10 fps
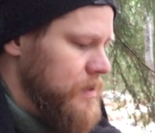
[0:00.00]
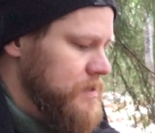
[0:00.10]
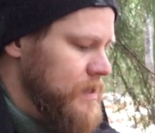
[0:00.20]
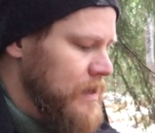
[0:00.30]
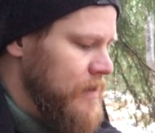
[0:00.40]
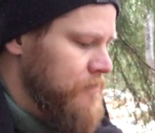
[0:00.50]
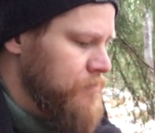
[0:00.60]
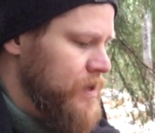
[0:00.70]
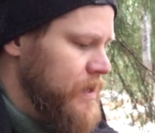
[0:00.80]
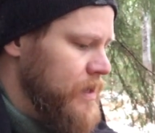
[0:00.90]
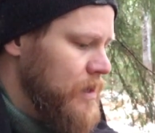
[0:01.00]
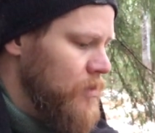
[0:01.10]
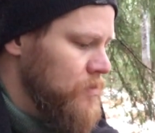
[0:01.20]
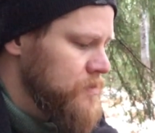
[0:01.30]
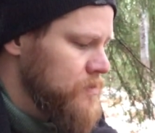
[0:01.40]
I still live pretty
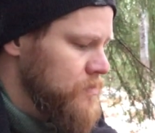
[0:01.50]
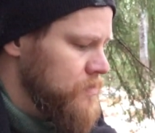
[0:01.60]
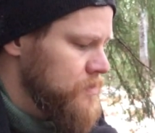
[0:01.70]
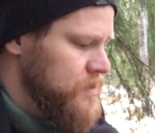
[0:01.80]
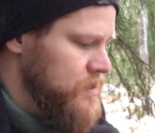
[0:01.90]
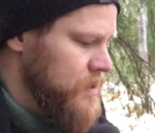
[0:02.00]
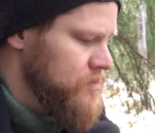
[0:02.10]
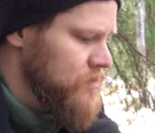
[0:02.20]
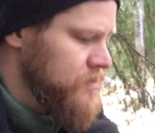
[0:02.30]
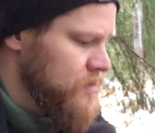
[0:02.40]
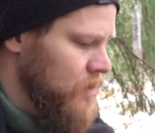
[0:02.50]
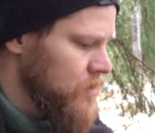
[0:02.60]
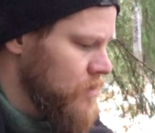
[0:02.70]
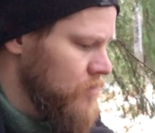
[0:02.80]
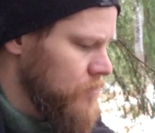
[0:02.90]
close to central
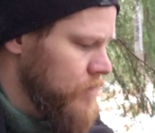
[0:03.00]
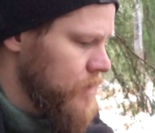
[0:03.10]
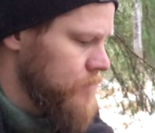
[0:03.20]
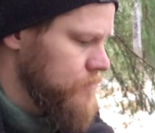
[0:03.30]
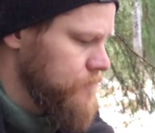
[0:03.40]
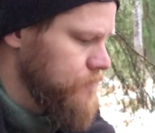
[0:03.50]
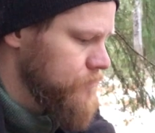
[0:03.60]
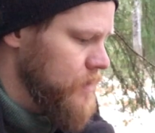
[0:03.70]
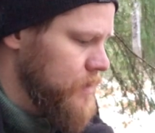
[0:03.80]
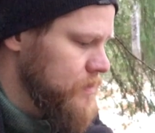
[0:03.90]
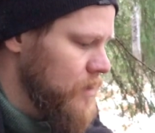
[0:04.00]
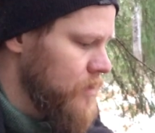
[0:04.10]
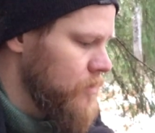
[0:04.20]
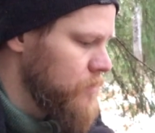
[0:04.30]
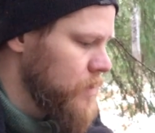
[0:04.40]
Stockholm, but it's a
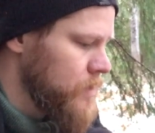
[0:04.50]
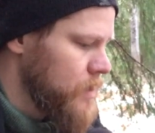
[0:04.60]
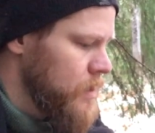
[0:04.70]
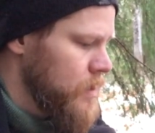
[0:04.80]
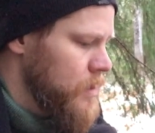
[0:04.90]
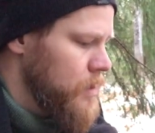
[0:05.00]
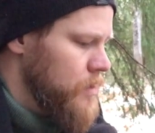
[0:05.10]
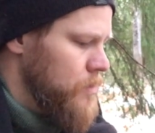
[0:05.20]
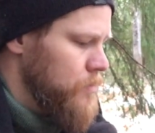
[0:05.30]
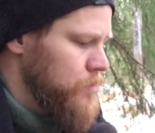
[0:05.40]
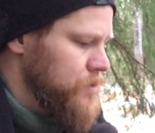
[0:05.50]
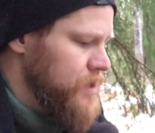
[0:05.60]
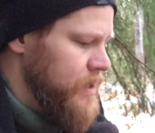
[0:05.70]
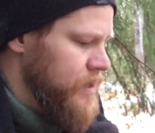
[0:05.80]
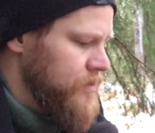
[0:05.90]
lot of
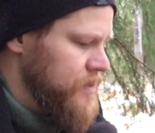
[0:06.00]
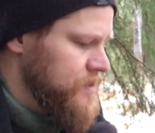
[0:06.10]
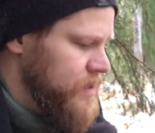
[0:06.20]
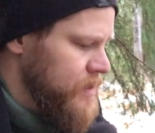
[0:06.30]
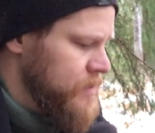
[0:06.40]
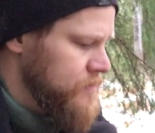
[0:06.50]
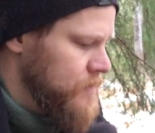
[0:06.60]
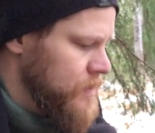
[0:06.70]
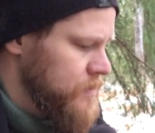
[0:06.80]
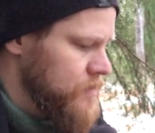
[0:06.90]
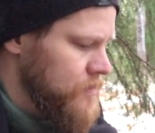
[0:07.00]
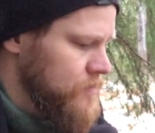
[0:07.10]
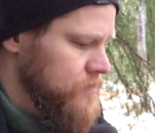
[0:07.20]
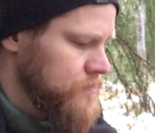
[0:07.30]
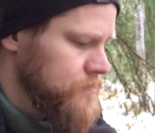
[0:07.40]
wooded areas here, so